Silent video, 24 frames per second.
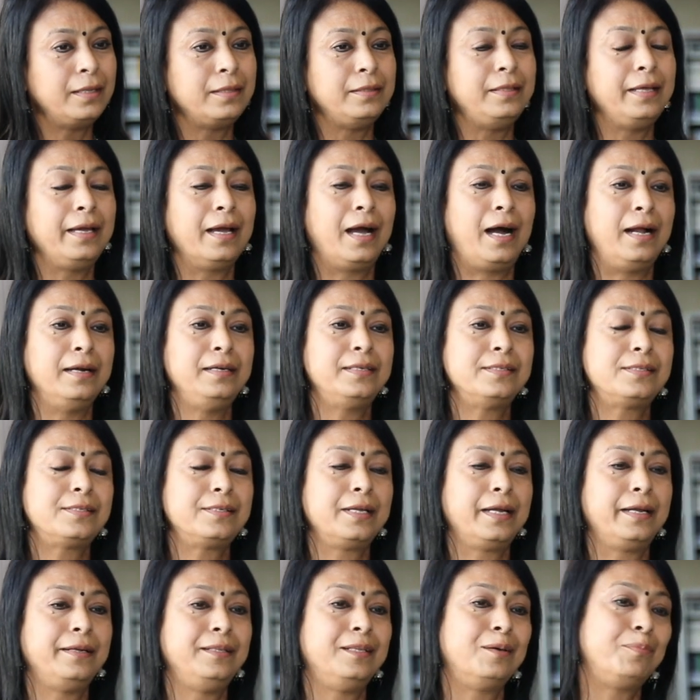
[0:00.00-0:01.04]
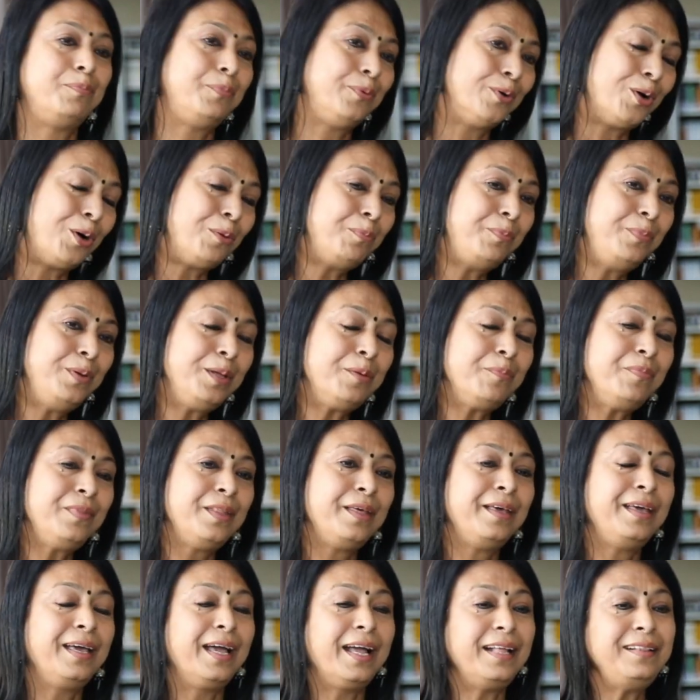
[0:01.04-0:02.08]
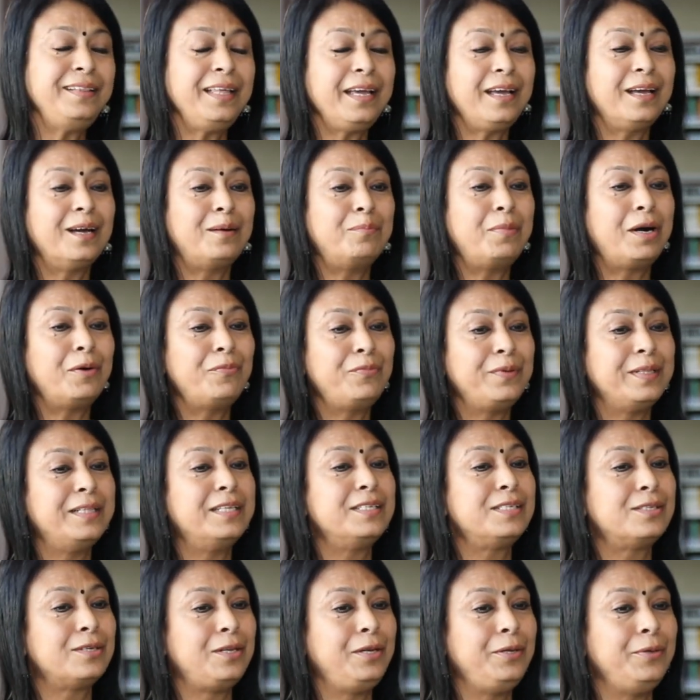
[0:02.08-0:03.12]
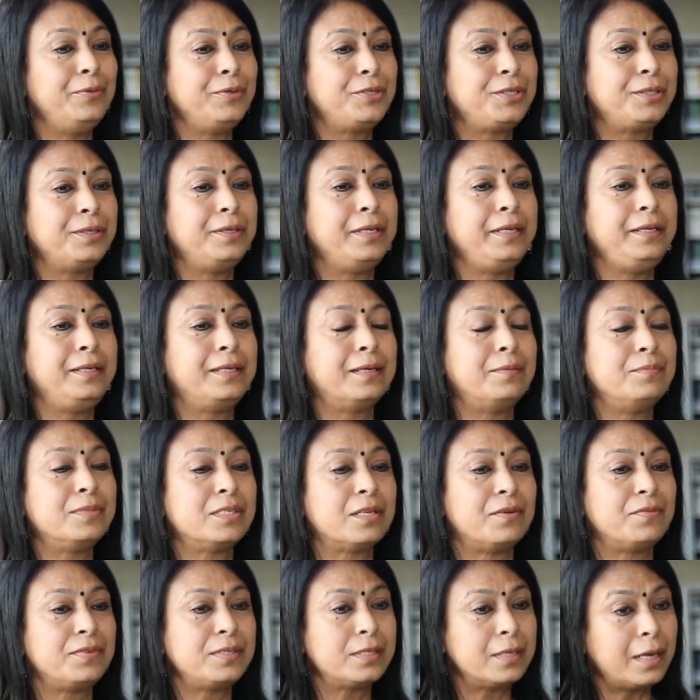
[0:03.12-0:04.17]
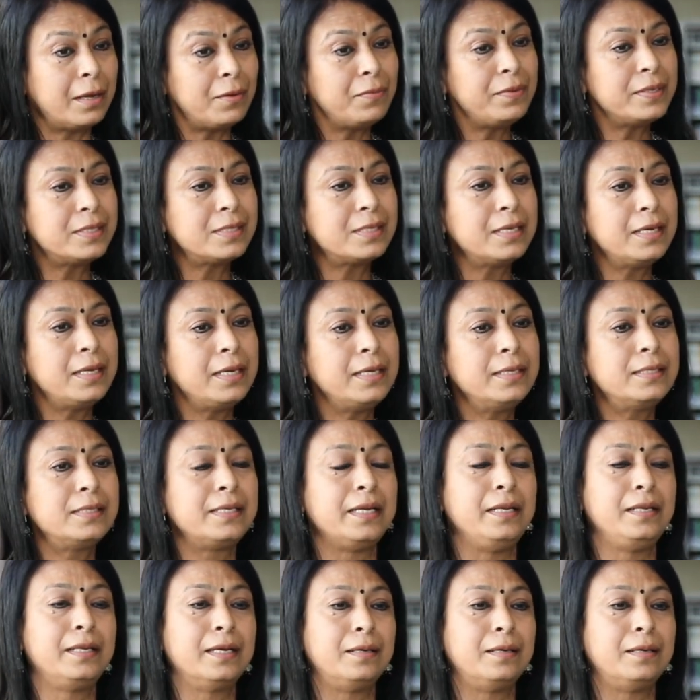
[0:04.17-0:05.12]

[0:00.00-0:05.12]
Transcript: they understand the problem, and they come up with the solution in terms of services, in